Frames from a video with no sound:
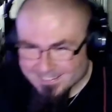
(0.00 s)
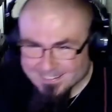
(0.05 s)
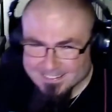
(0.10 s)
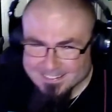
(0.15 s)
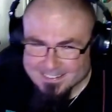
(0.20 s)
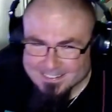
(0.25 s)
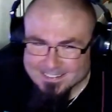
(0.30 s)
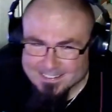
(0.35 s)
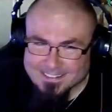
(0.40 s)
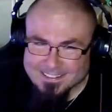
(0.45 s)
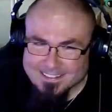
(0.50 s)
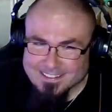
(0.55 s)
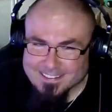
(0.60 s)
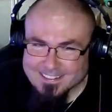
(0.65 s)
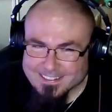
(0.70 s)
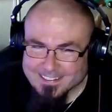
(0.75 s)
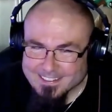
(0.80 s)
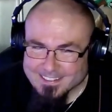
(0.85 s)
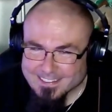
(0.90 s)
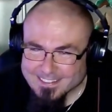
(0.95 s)
That's
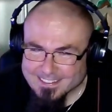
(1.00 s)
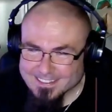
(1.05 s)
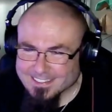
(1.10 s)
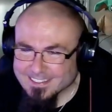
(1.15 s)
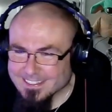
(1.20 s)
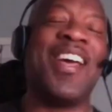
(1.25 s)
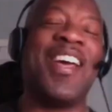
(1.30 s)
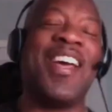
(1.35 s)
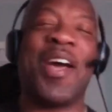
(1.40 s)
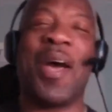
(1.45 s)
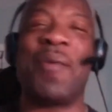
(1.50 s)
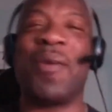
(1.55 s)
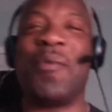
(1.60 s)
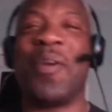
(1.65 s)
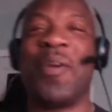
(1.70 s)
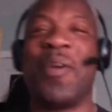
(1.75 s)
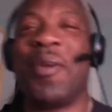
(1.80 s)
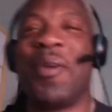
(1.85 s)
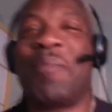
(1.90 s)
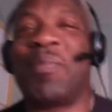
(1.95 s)
so great. I mean,
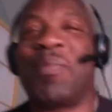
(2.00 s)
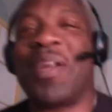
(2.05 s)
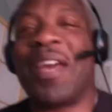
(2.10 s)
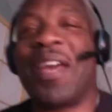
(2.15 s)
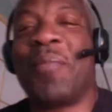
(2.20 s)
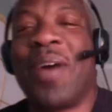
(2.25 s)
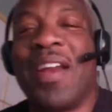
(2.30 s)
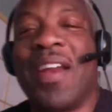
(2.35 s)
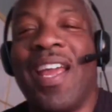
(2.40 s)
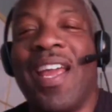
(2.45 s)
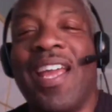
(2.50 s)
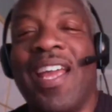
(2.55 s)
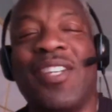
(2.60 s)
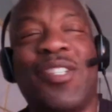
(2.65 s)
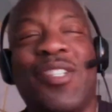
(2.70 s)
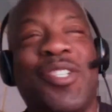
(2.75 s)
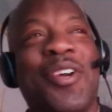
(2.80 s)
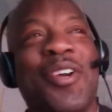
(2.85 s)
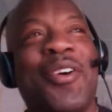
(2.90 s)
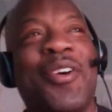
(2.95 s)
we played about 8
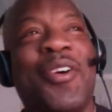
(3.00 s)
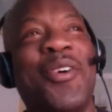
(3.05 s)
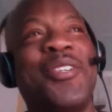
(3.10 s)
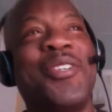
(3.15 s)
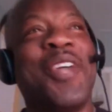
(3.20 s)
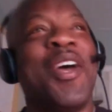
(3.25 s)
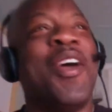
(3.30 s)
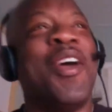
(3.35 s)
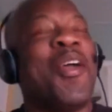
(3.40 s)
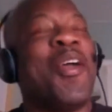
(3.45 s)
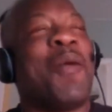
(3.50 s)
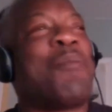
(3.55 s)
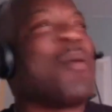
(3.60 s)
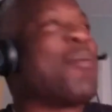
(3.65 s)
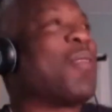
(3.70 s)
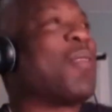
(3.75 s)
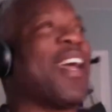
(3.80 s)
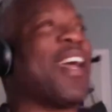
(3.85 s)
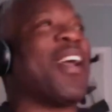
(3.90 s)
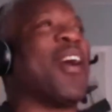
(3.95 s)
shows, and people
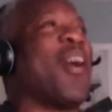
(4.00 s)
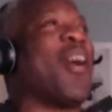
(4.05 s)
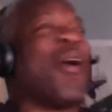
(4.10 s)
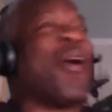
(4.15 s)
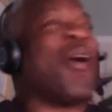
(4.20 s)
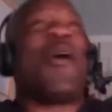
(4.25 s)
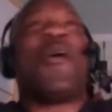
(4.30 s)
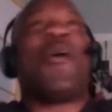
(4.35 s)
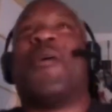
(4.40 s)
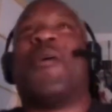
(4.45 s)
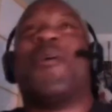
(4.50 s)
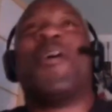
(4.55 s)
were like, "Oh,"